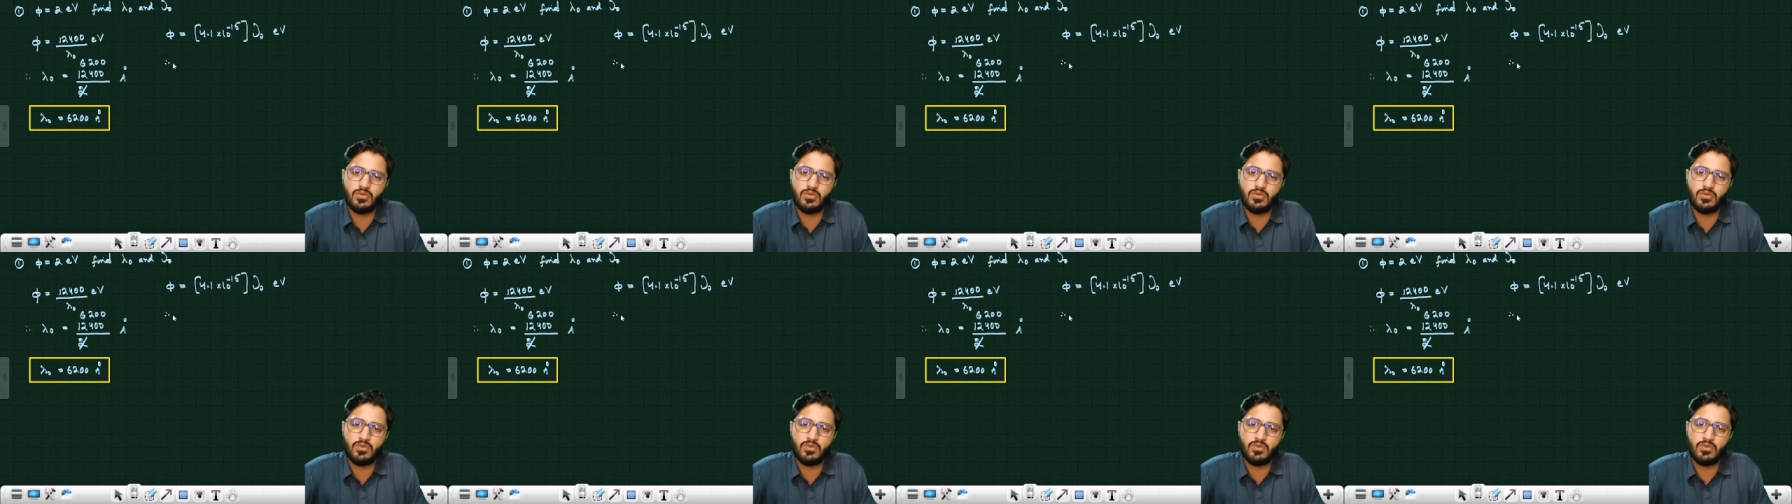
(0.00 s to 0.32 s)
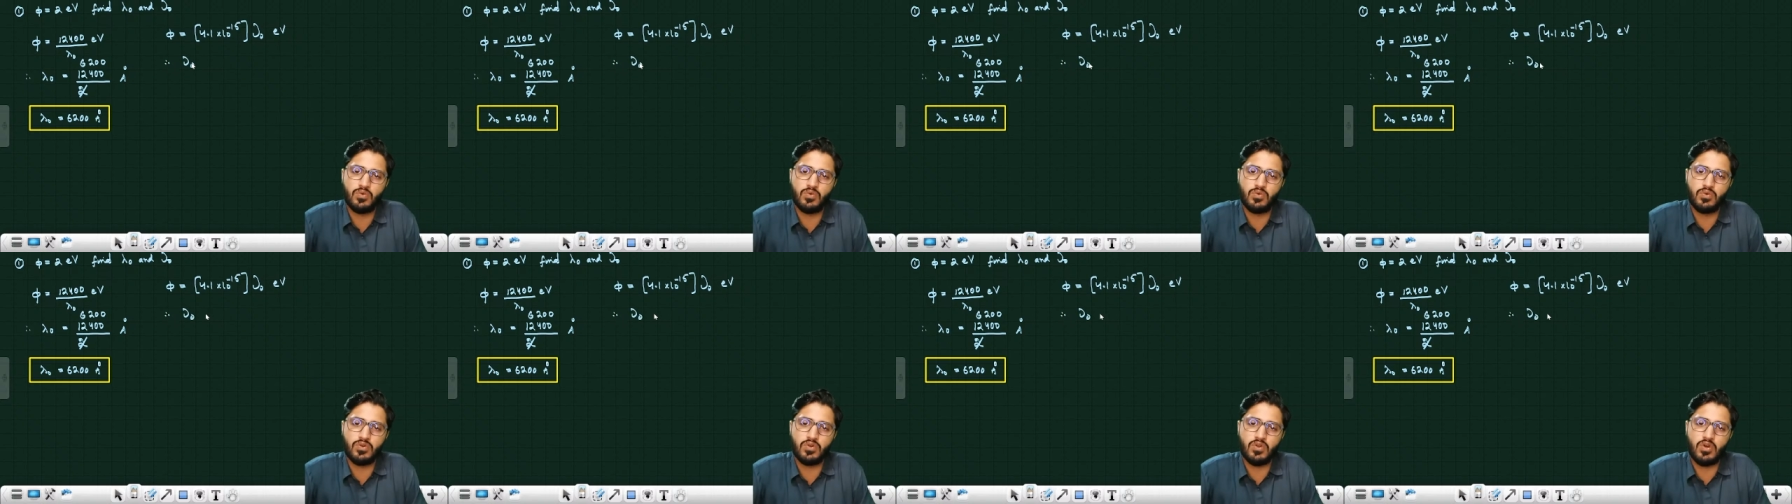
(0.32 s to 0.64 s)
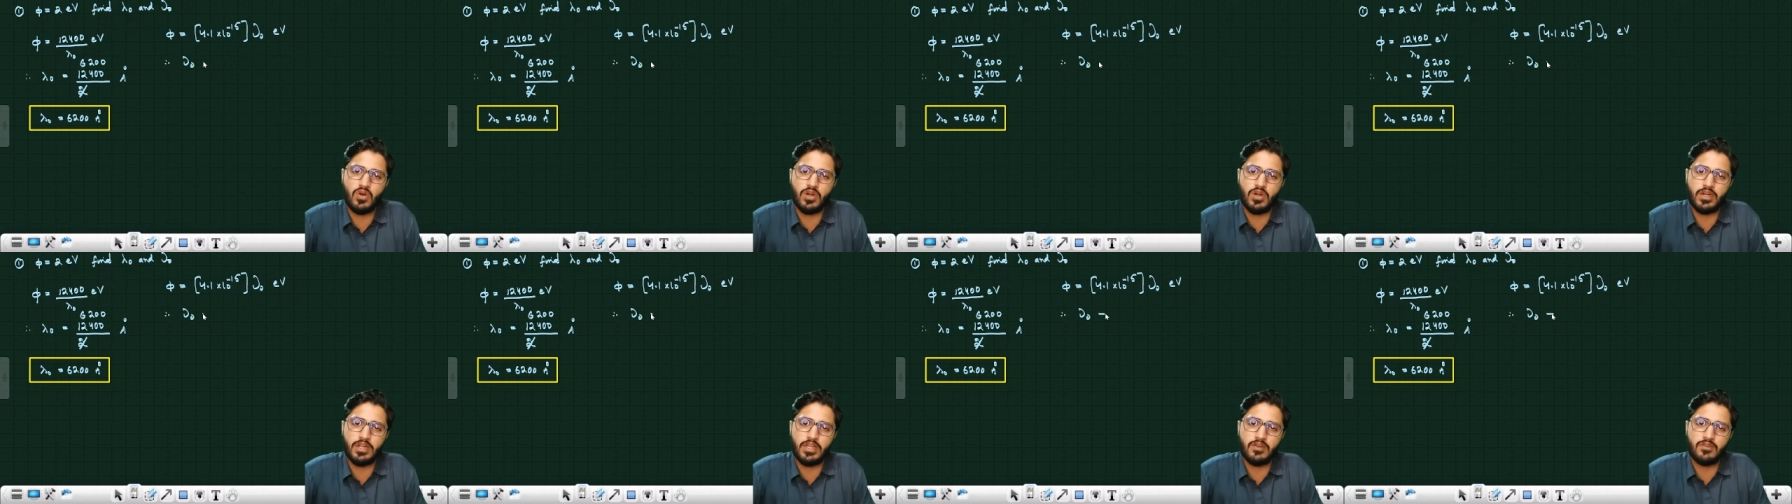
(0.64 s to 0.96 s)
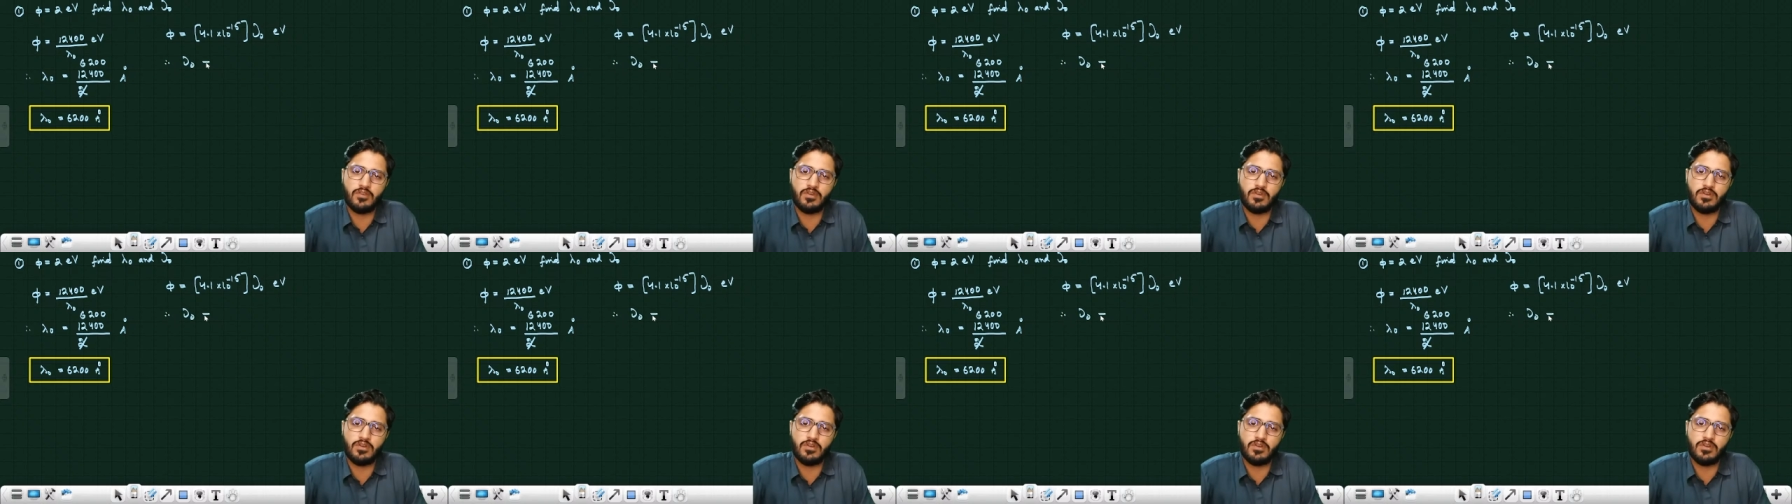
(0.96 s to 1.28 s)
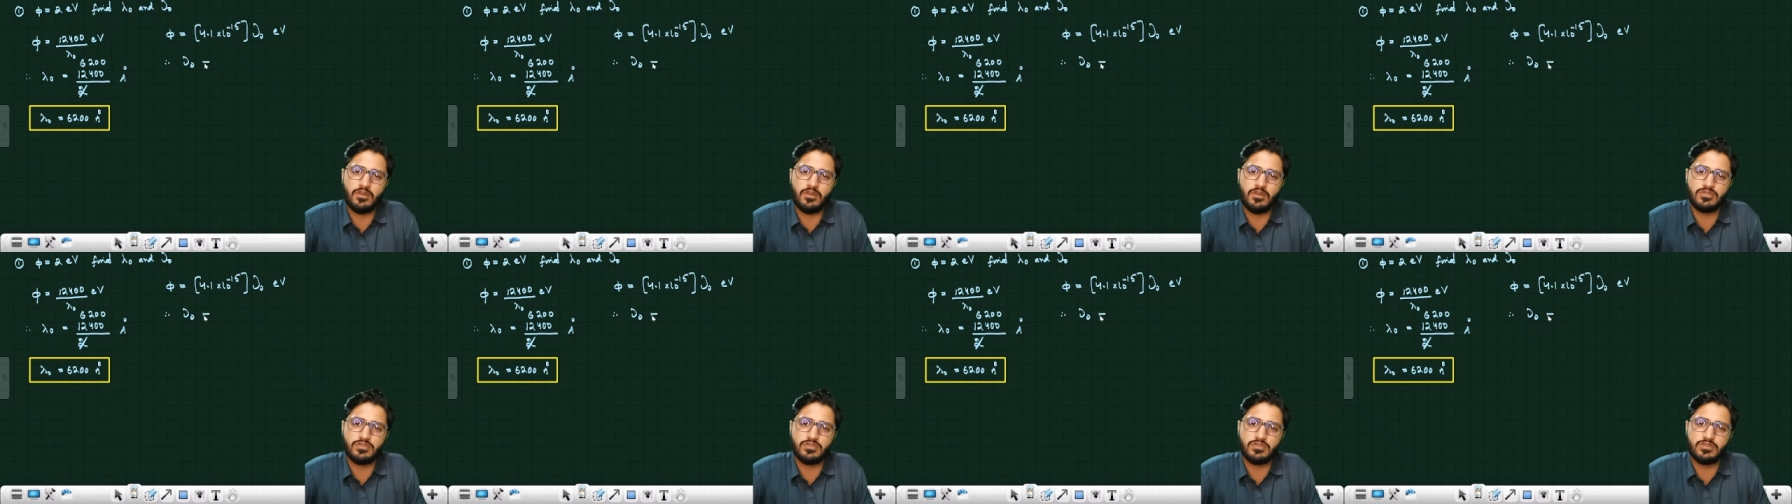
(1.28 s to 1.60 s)
nu naught equals
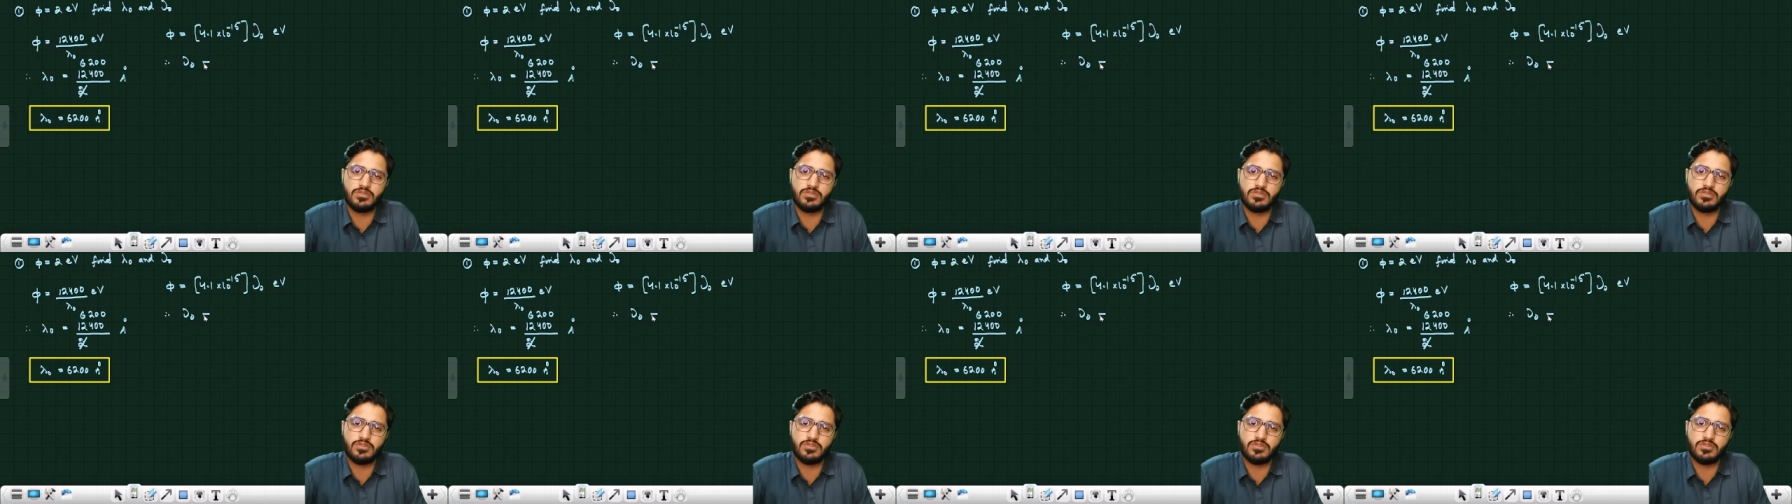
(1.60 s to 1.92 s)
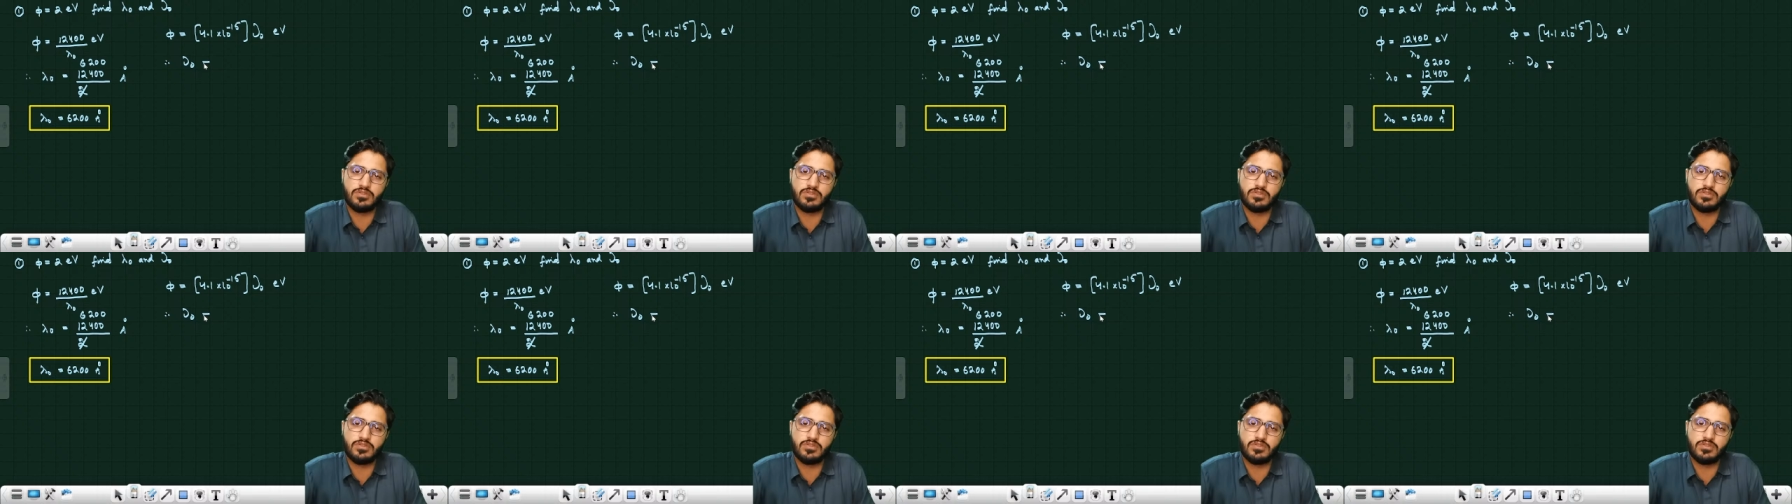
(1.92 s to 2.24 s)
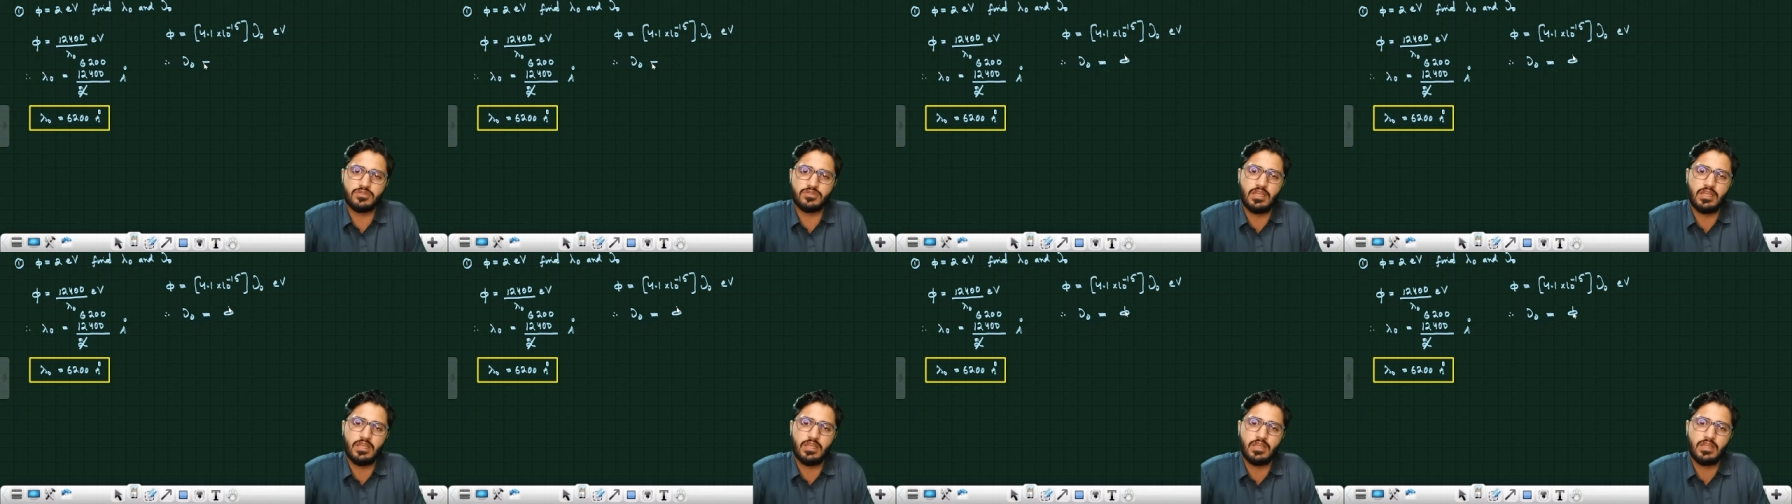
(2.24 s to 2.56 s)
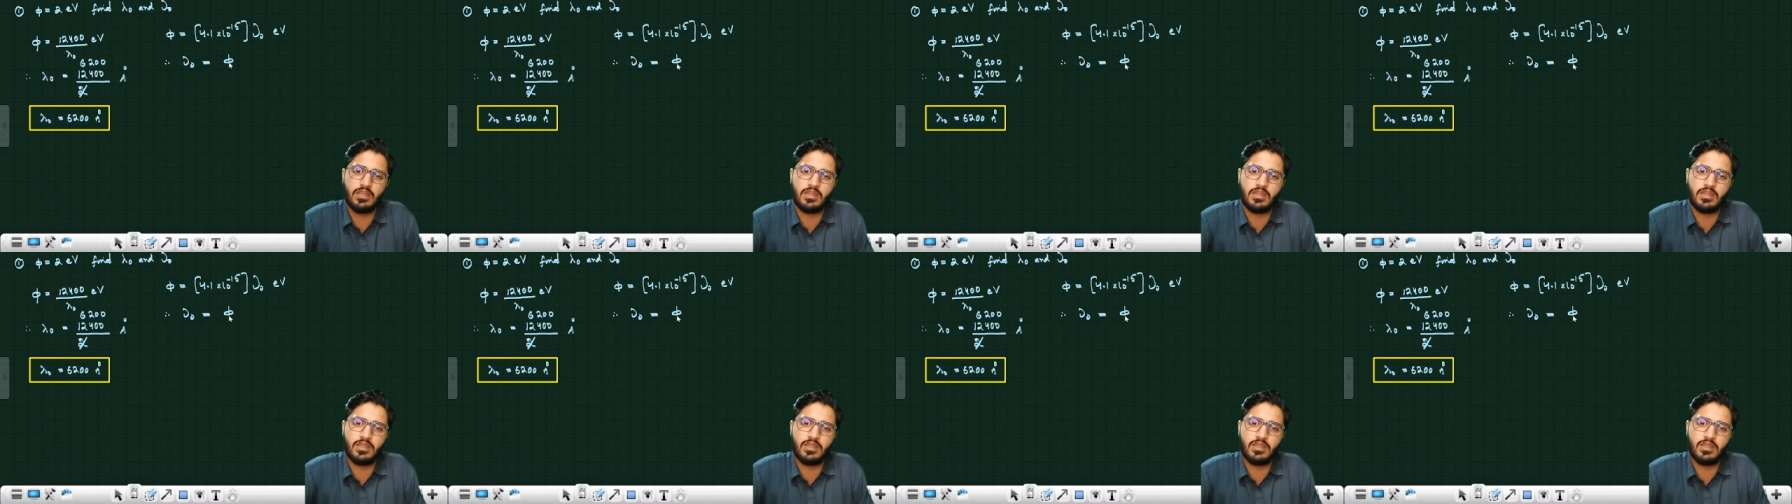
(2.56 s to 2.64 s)
to phi